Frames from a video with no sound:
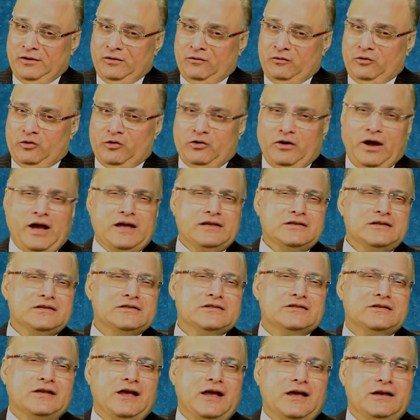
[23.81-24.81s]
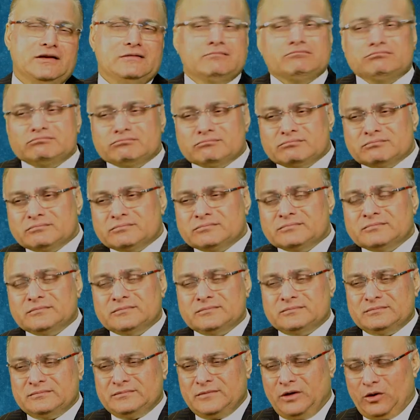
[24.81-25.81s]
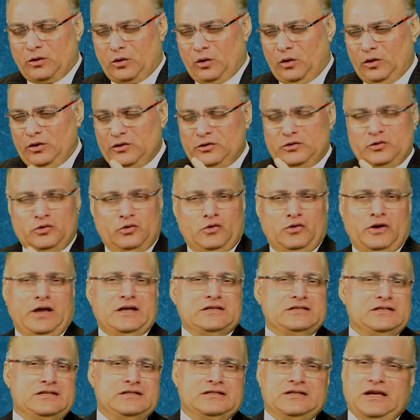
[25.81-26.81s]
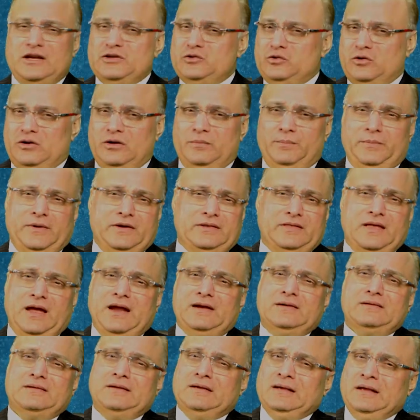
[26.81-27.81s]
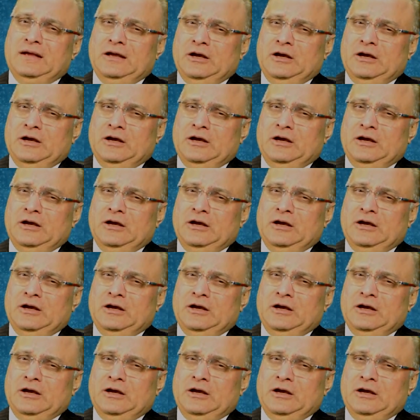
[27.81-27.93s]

For rising sign, according to your rising sign, you can pick that.